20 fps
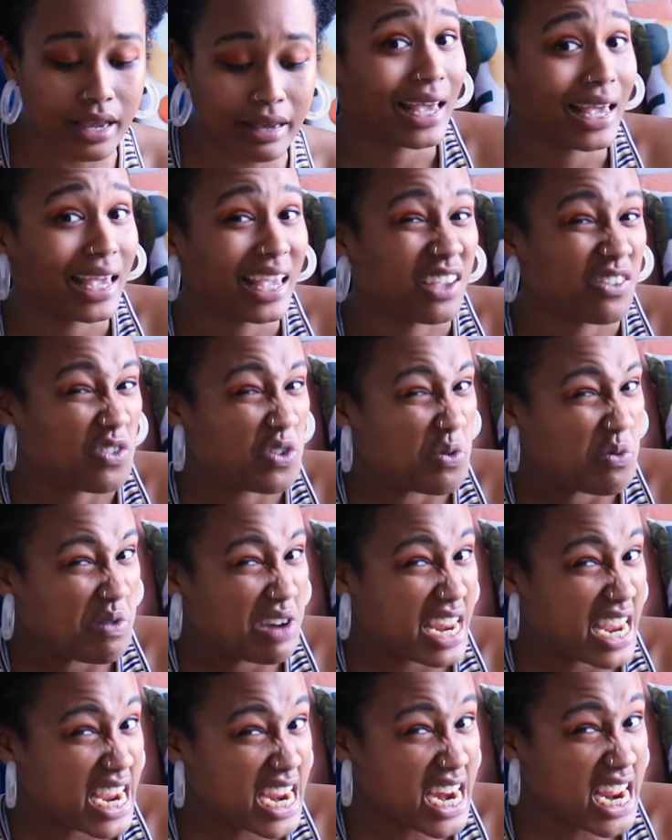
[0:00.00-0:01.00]
If you
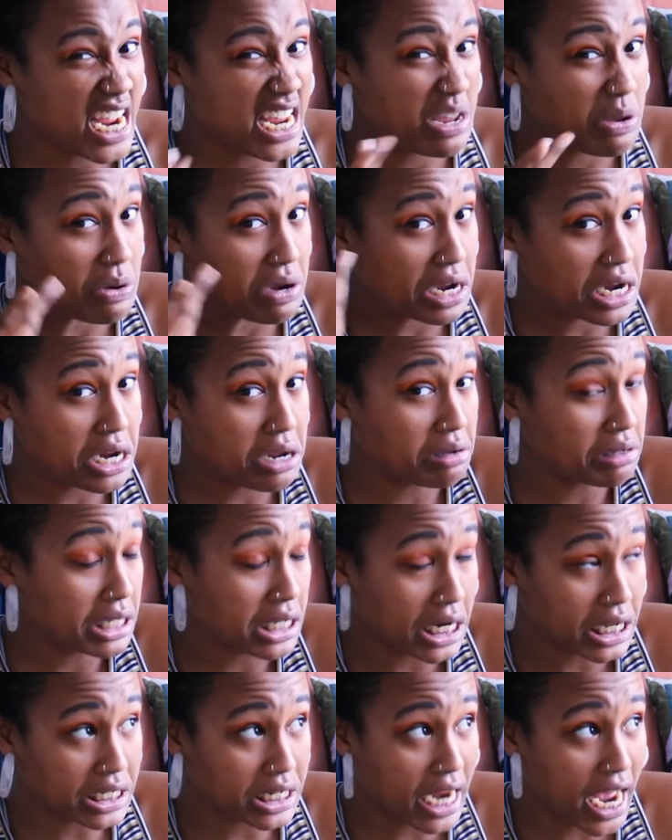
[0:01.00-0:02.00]
need it, you could use it as
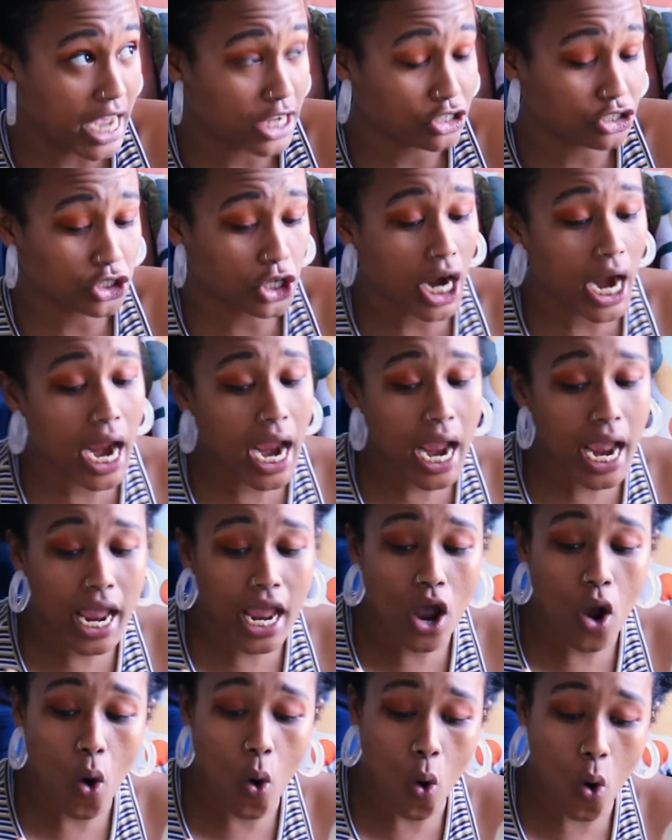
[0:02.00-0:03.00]
an ashtray,
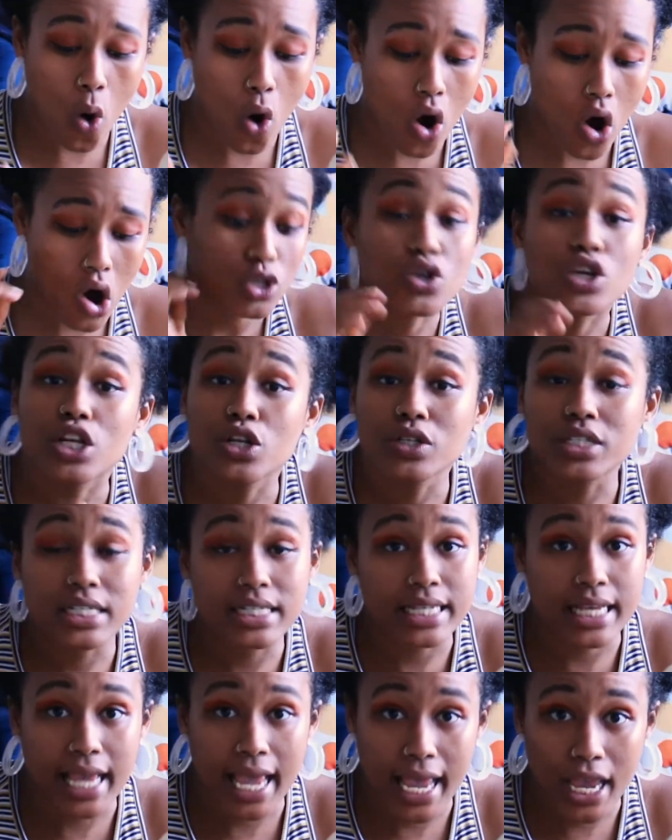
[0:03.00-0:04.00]
or you can use it as a
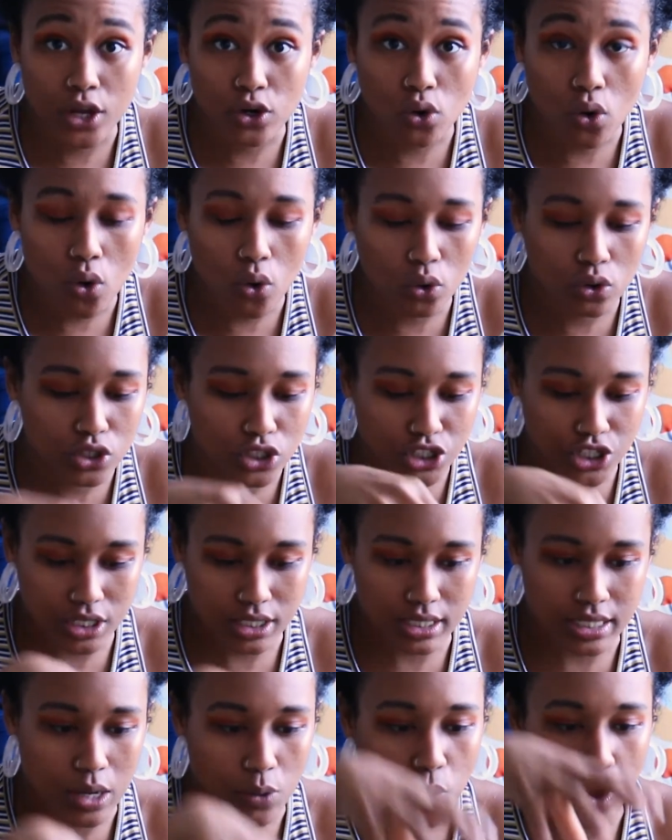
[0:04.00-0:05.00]
candle holder. Just
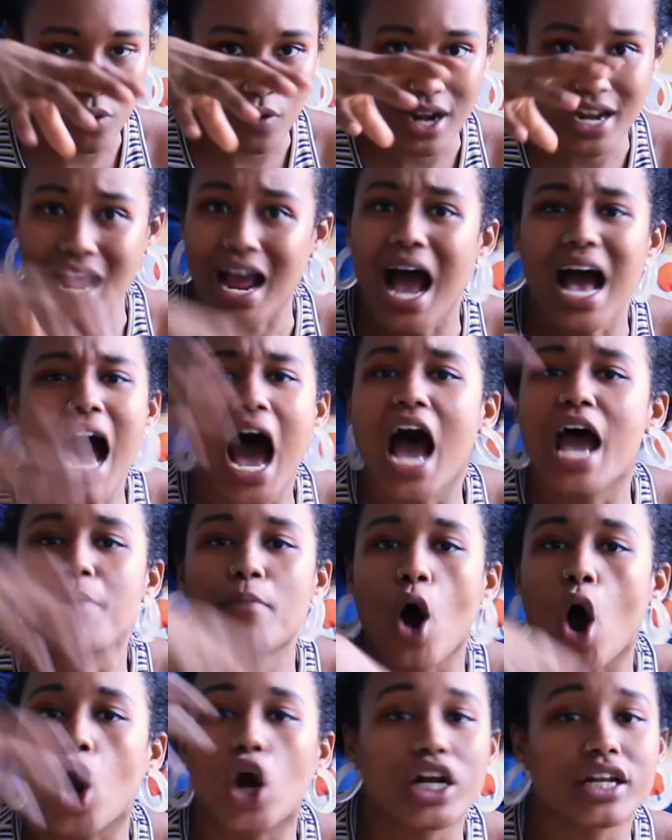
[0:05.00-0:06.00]
sit one right
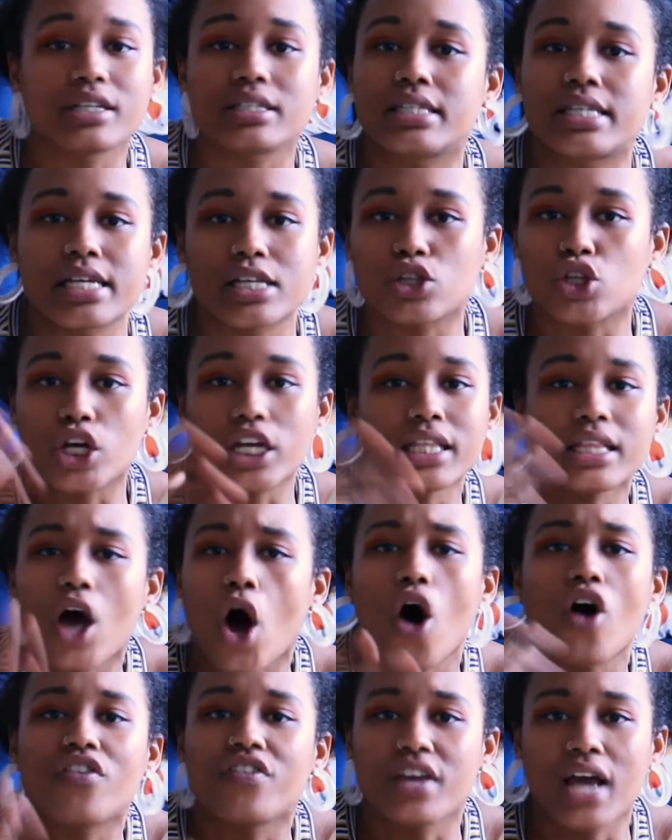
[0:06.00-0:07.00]
here. See, look at all
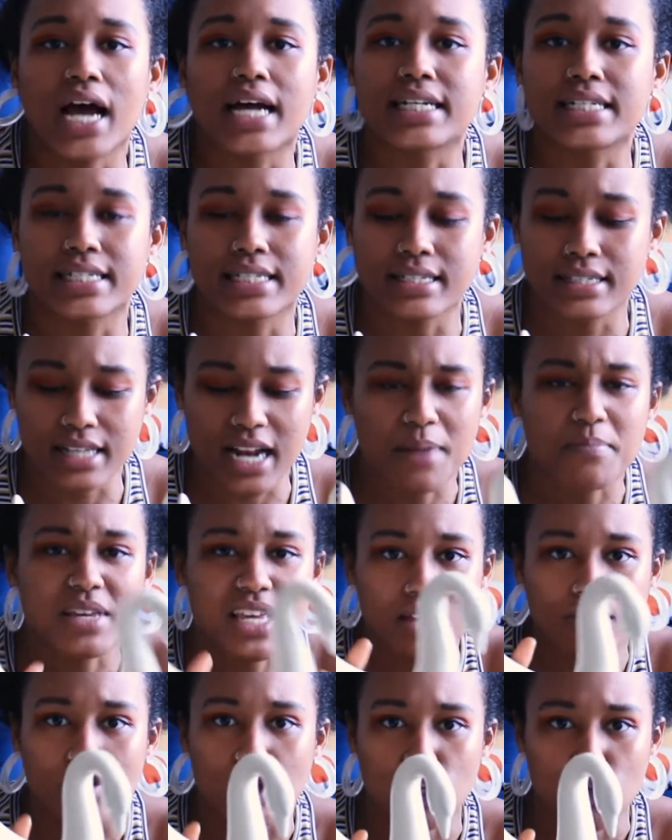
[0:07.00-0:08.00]
the ideas that I'm
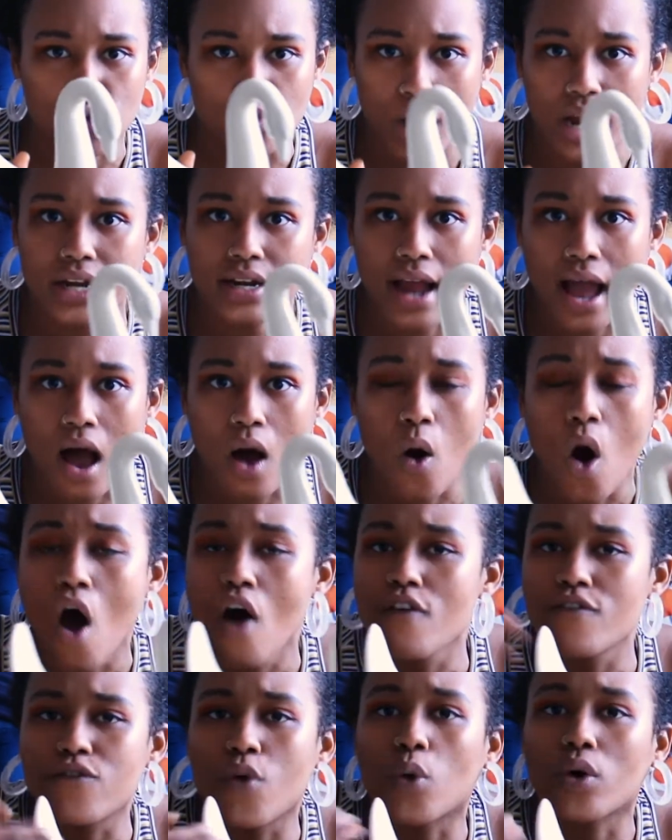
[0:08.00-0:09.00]
giving you right now
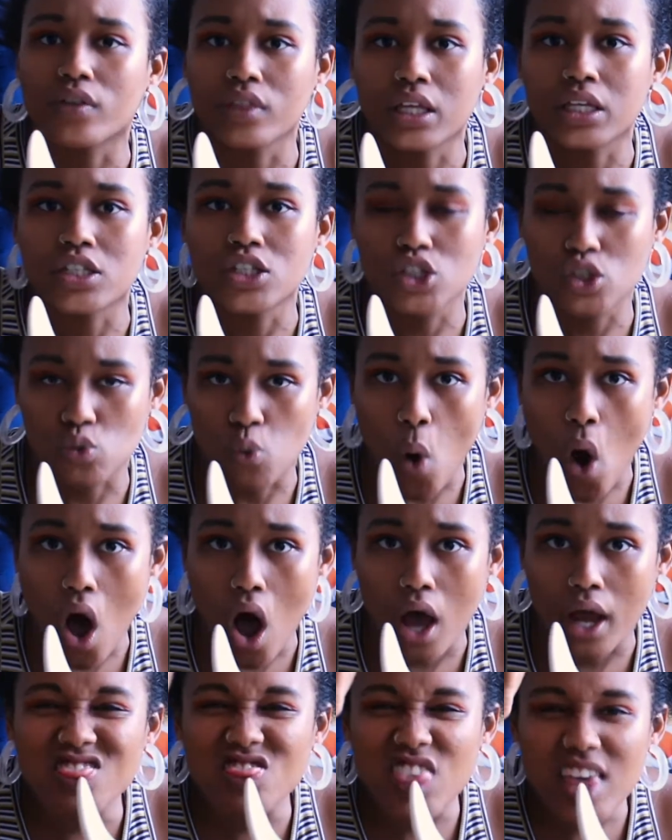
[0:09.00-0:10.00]
for this swan.
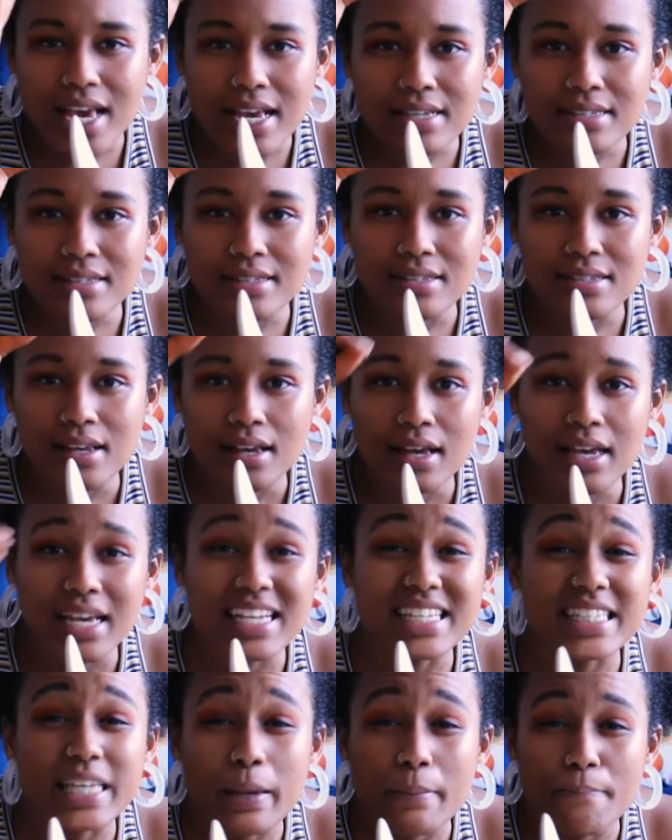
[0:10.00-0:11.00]
This is
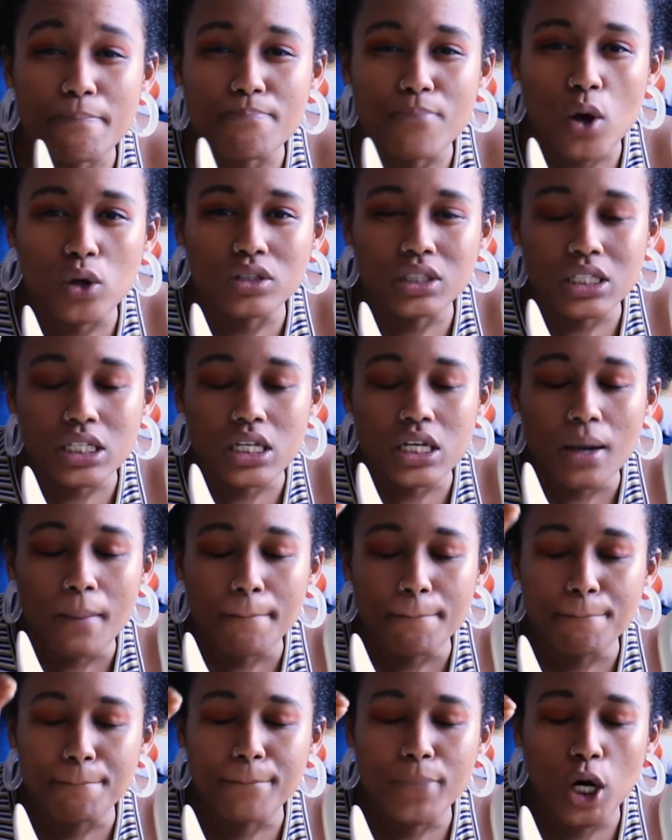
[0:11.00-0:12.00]
a
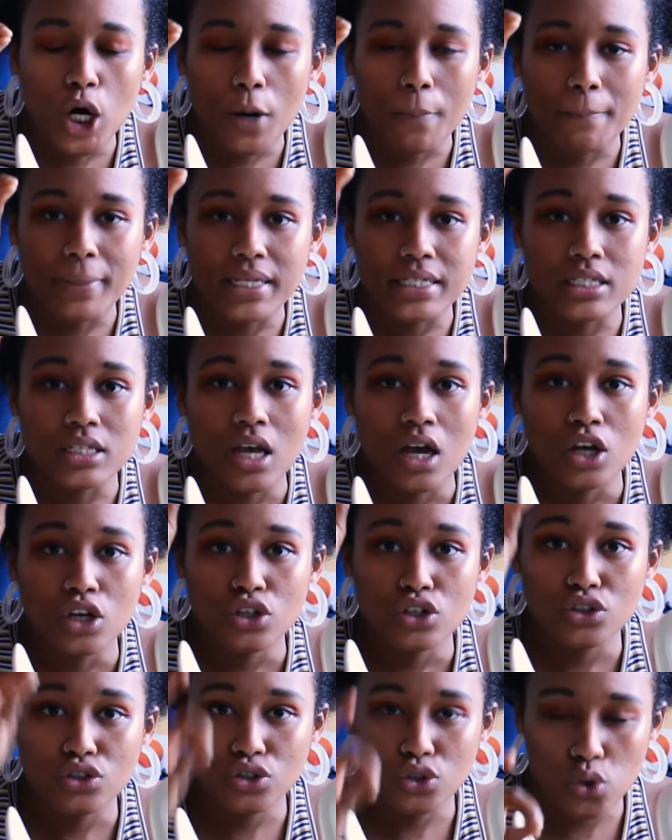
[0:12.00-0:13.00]
multi-purpose
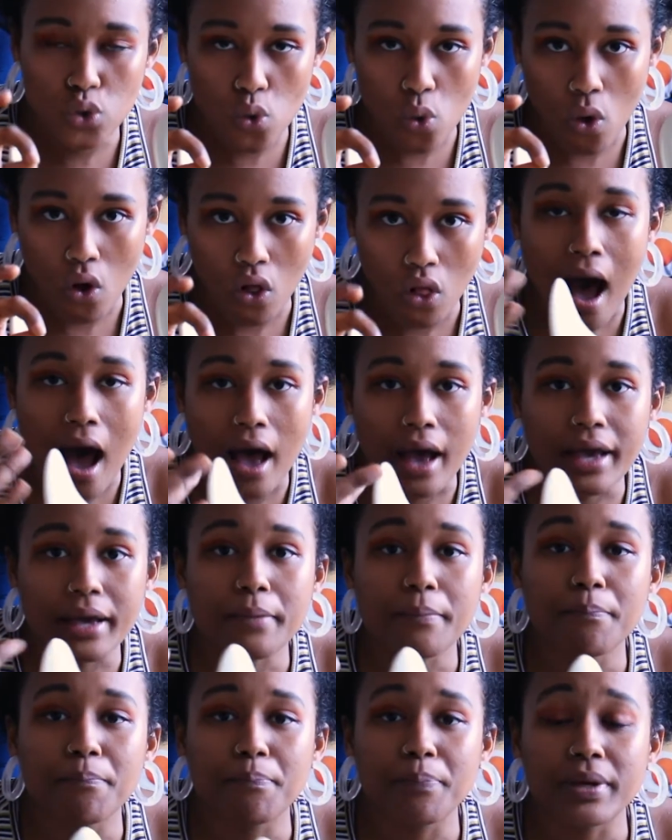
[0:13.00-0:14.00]
tool. I am
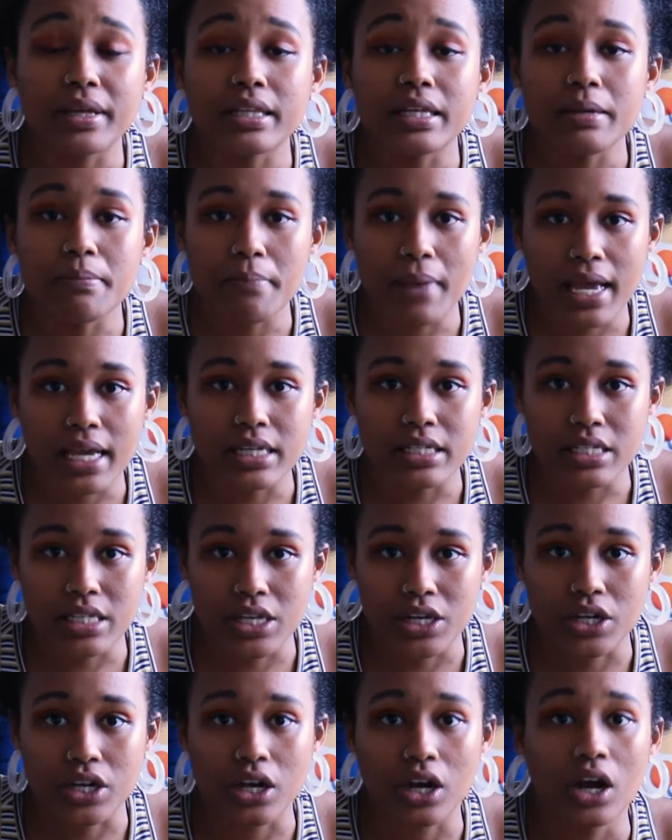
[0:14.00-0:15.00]
Billy Mays
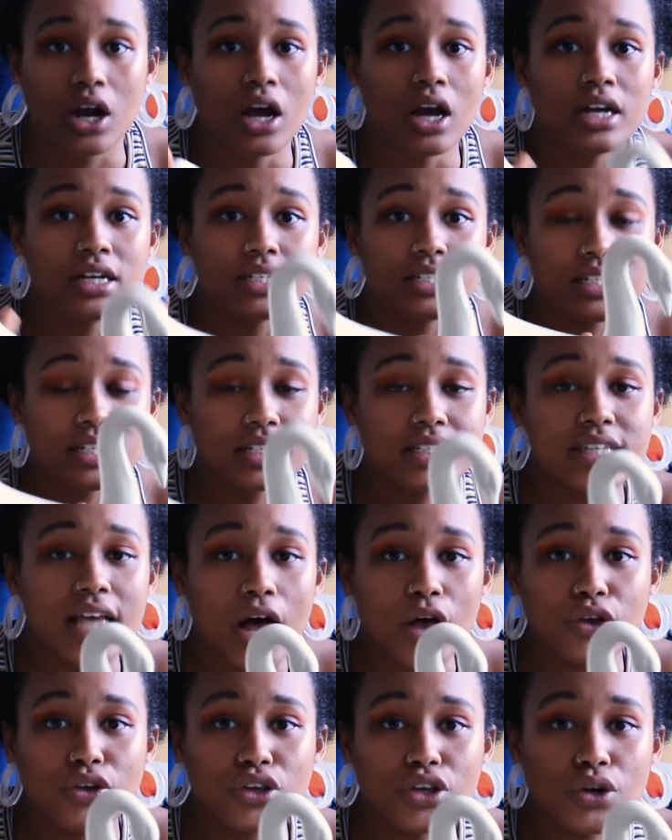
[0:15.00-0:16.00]
here to tell
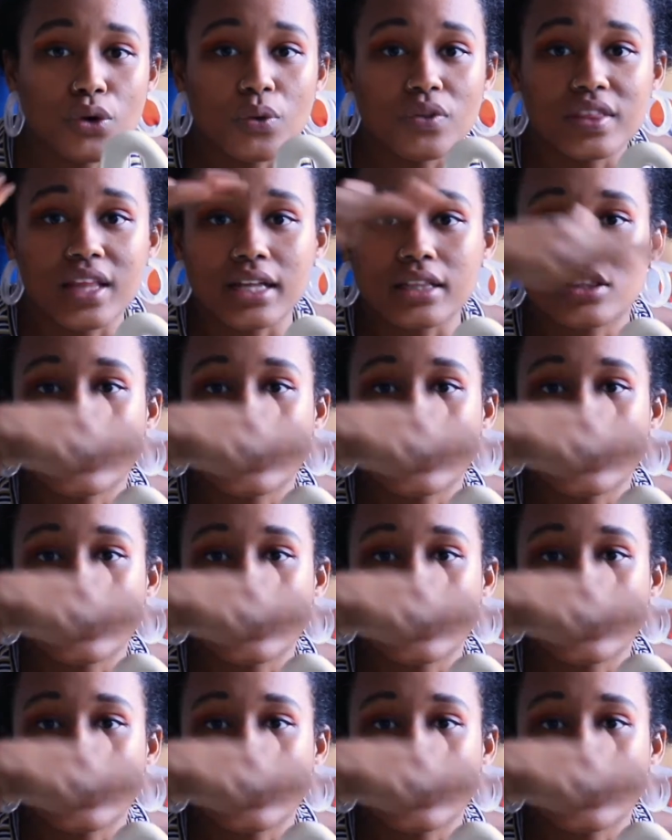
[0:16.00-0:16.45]
you that